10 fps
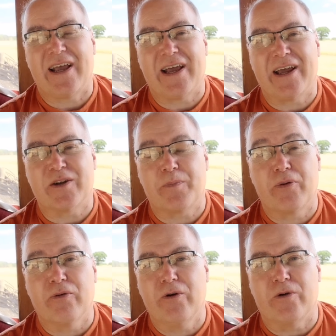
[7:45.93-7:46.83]
and
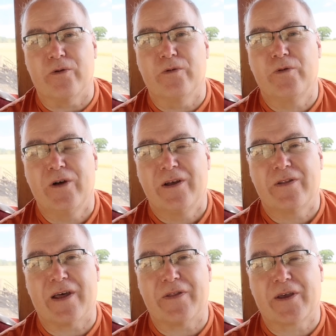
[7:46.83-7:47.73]
prove
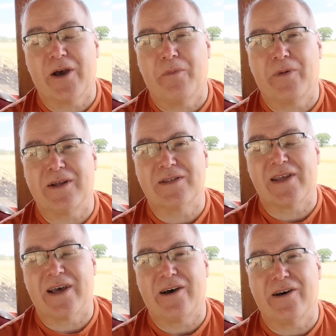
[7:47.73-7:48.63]
that the companies
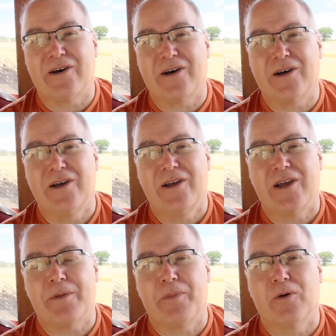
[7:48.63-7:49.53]
that are
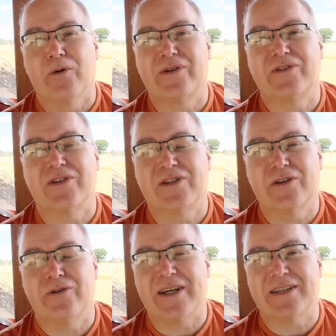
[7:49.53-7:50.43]
employed to
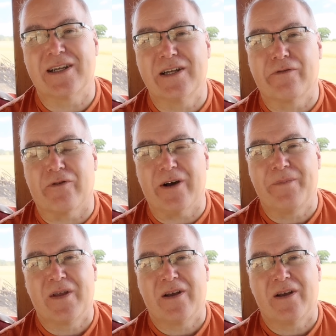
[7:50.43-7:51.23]
do it and deliver it